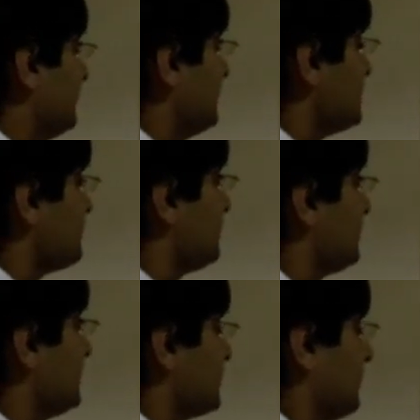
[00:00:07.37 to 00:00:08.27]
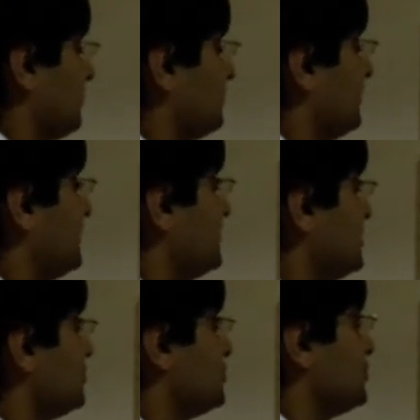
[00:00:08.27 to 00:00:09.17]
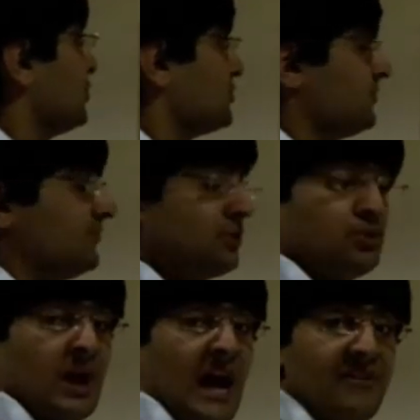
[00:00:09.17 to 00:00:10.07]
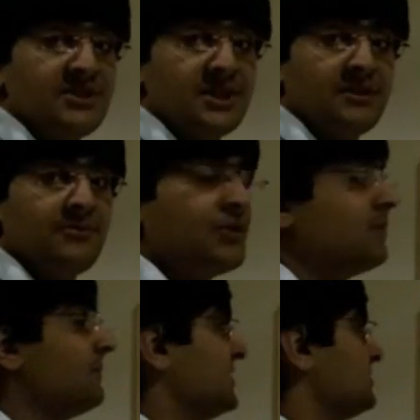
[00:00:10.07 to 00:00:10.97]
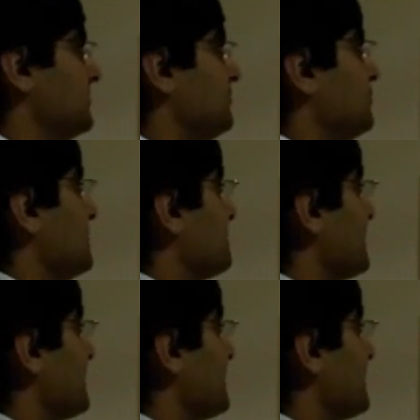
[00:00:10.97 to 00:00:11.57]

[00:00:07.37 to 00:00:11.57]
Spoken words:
These are probably new to those of you who haven't done further maths before.